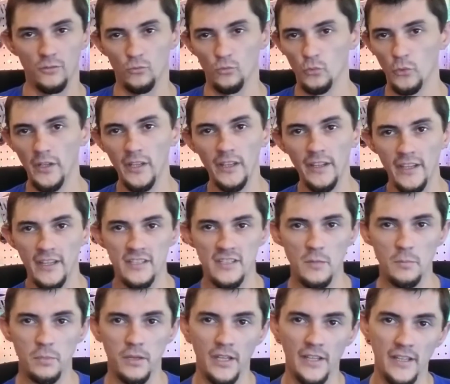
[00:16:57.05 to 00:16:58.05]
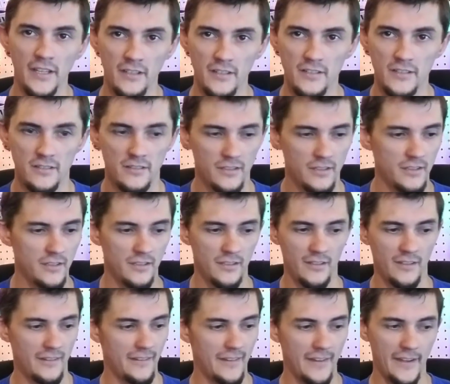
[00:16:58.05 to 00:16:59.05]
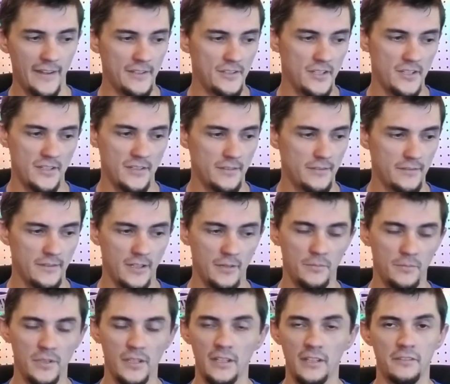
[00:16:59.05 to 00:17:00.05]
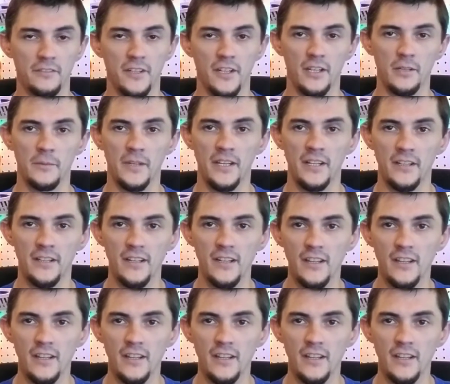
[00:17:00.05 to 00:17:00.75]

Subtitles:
Really easy plate. I just completely forgot about it.